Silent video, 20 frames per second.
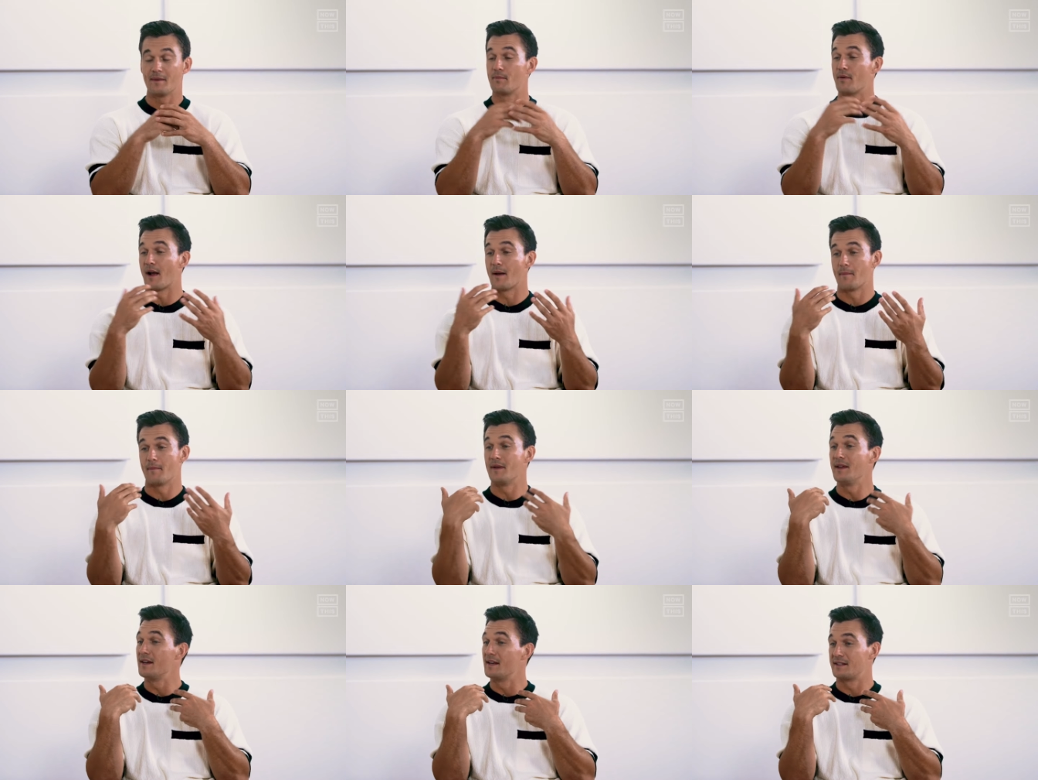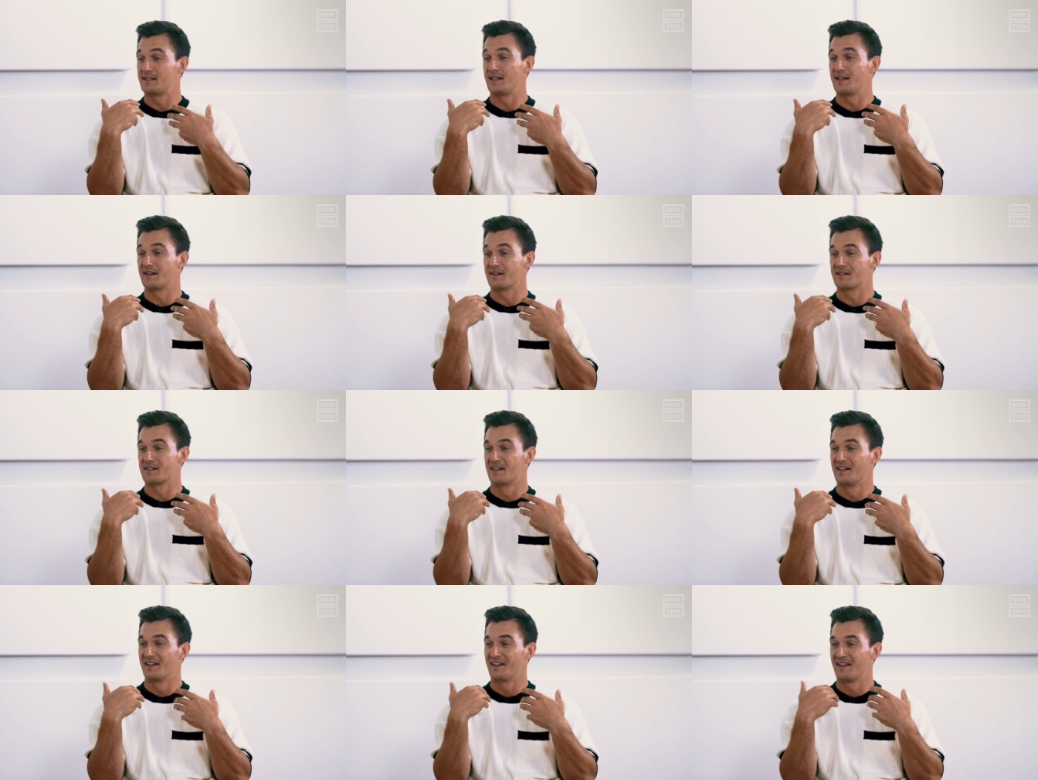it brought me to
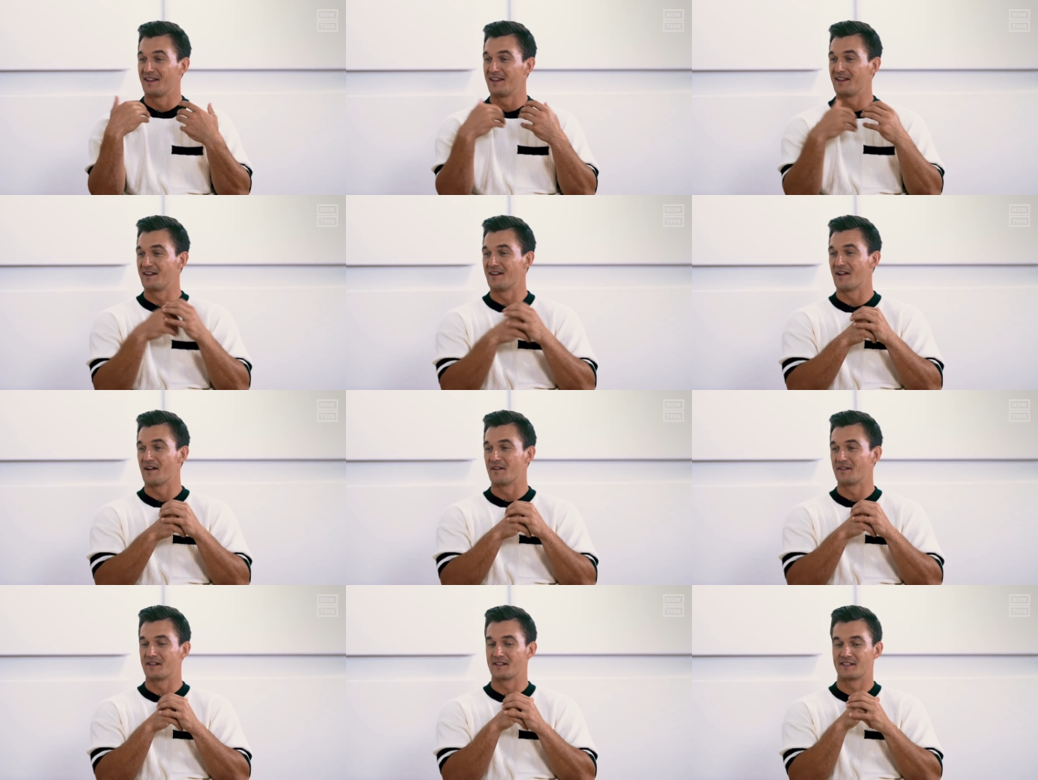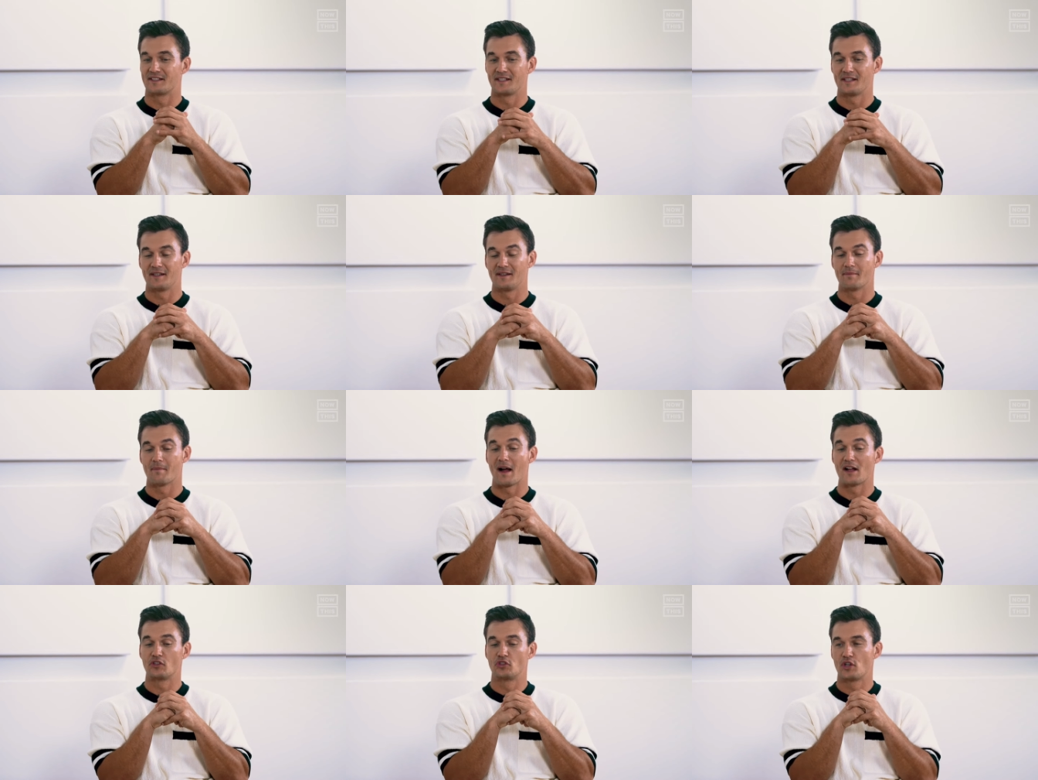tears, you know, to see
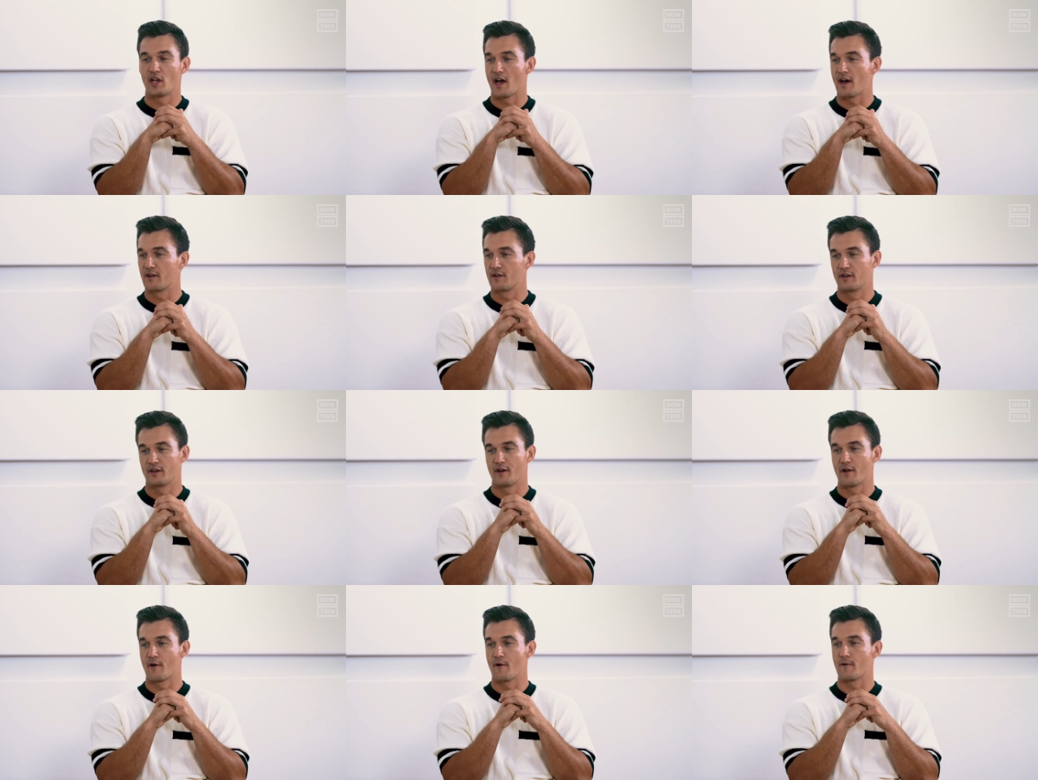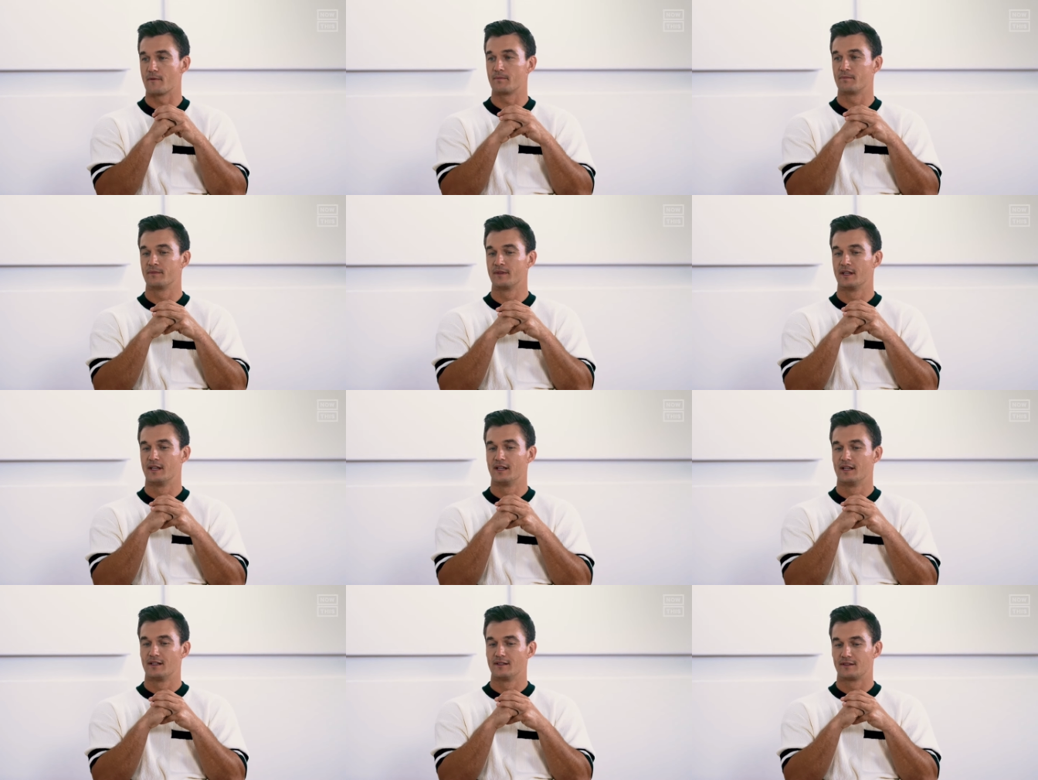my childhood home
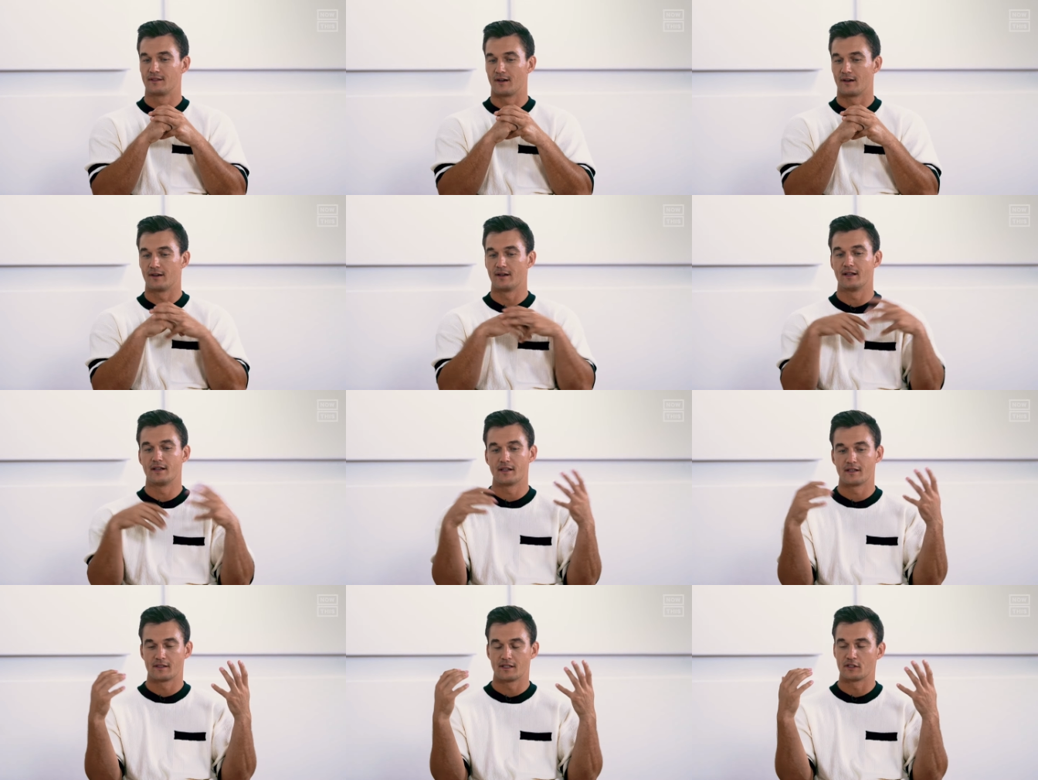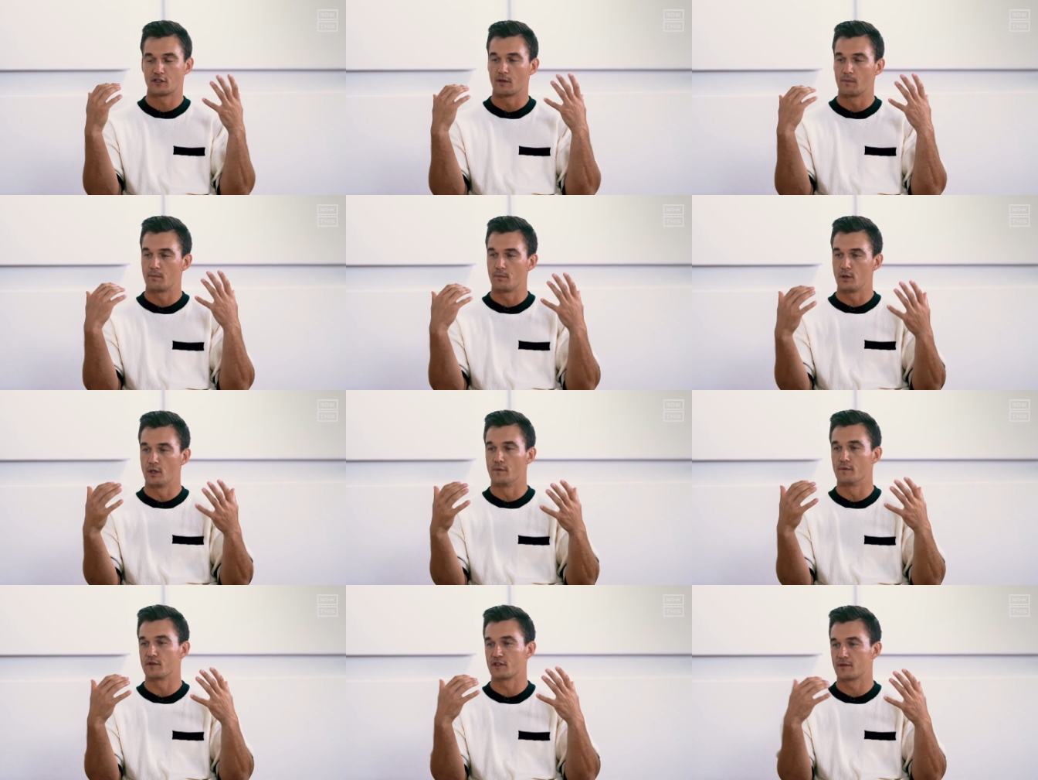turn into such a
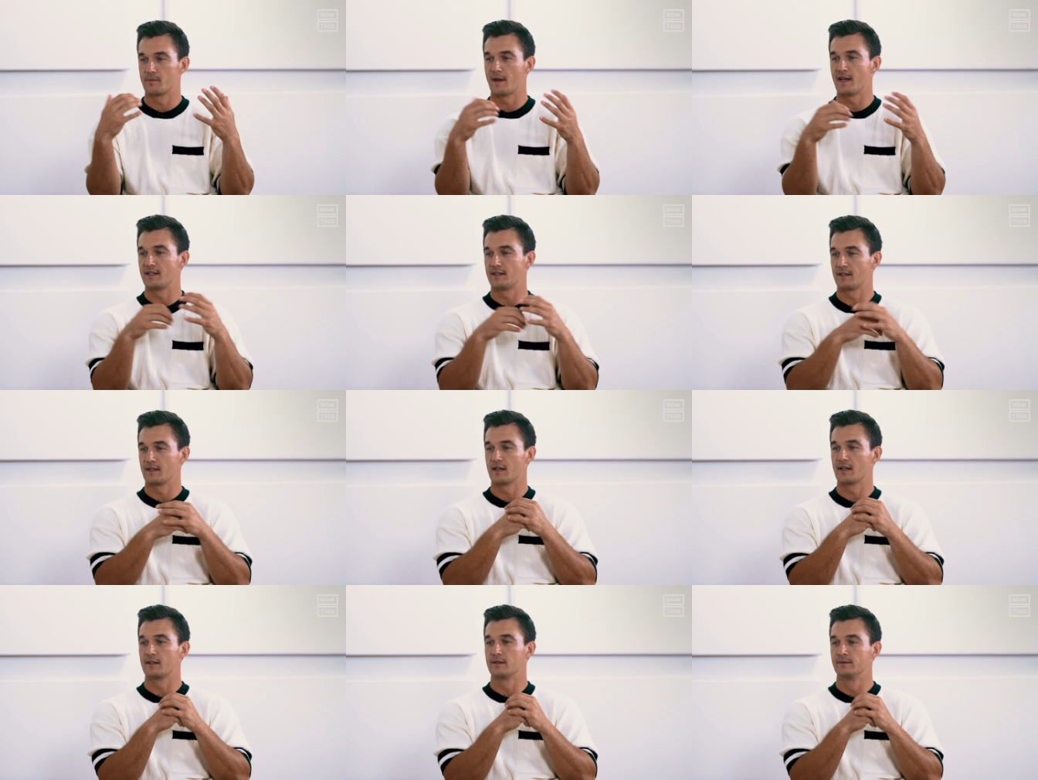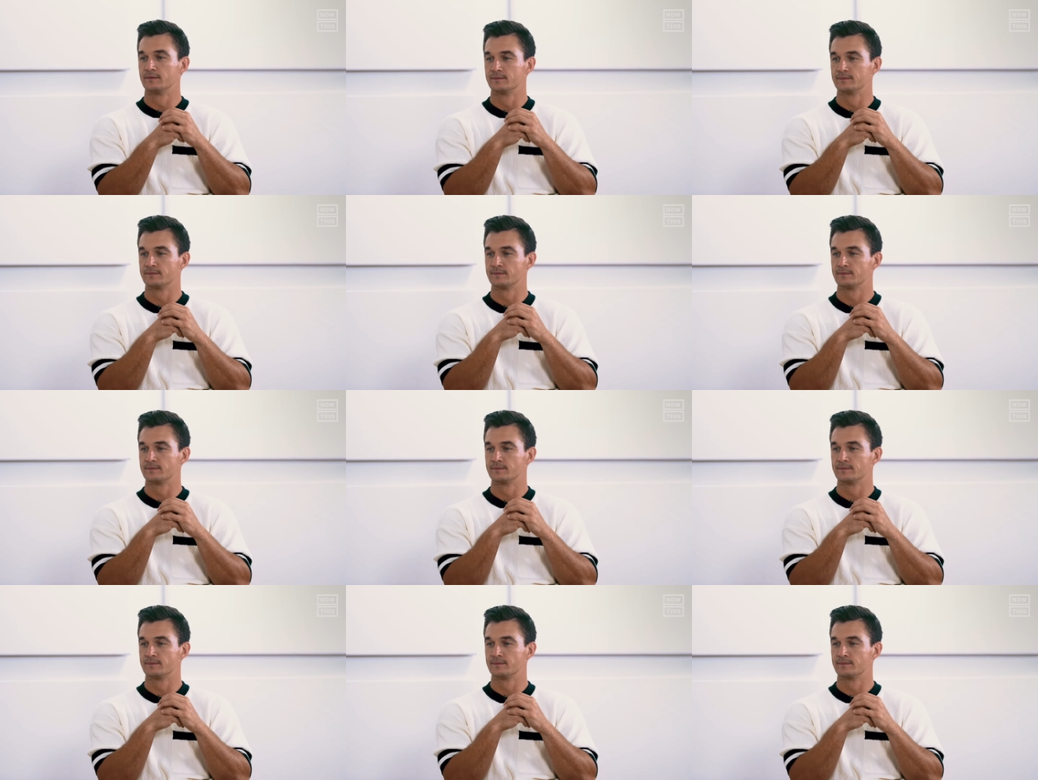beautiful space again.